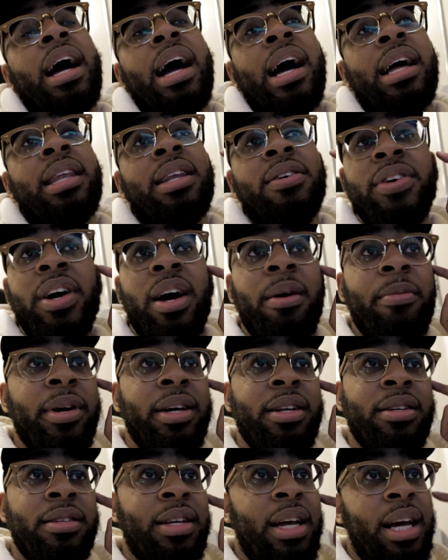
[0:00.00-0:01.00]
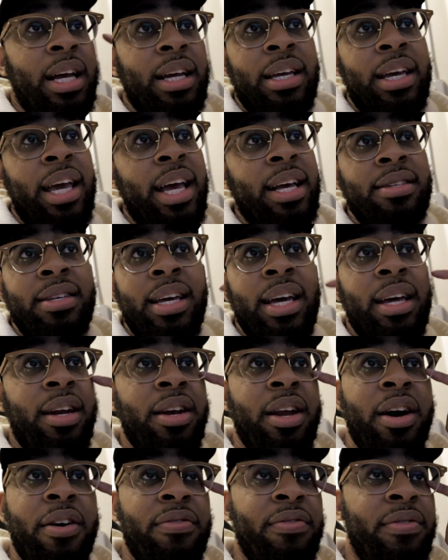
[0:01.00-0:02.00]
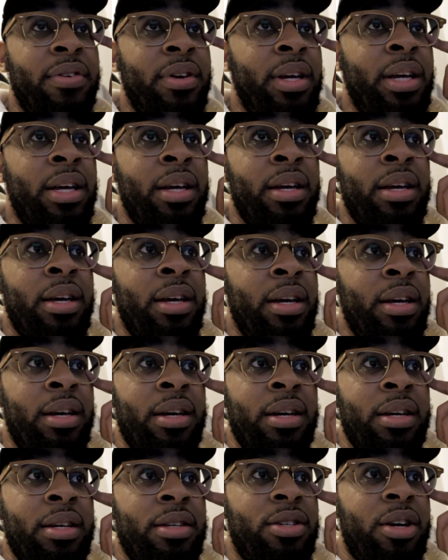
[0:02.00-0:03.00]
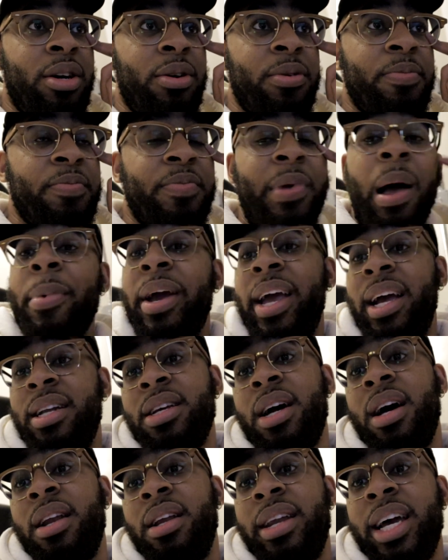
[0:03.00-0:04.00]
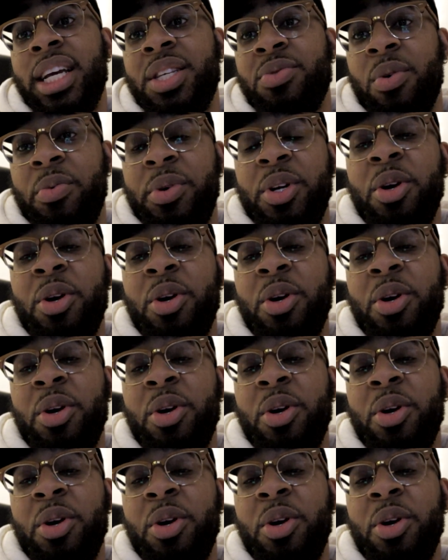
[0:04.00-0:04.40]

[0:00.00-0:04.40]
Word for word: I love y'all, man. I can't say it enough. So I'm gonna catch y'all in the next one.